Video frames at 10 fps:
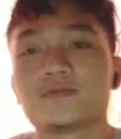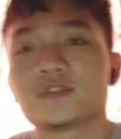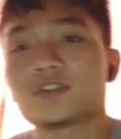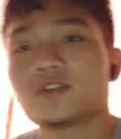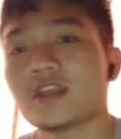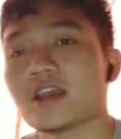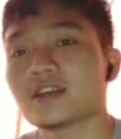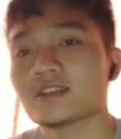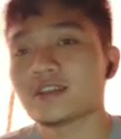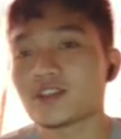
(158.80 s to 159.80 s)
So
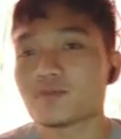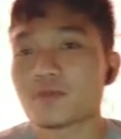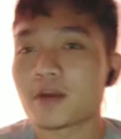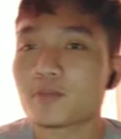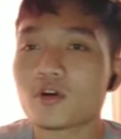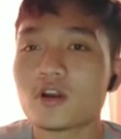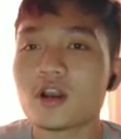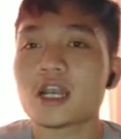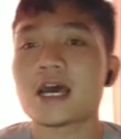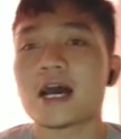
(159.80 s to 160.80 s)
next is Marble
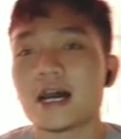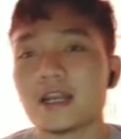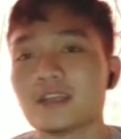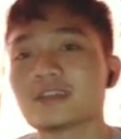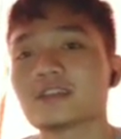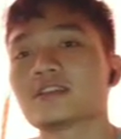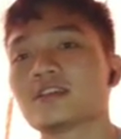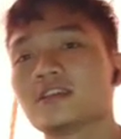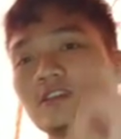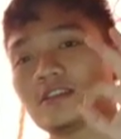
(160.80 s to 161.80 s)
Annex
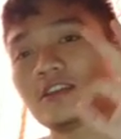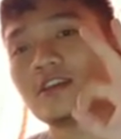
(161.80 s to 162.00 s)
3.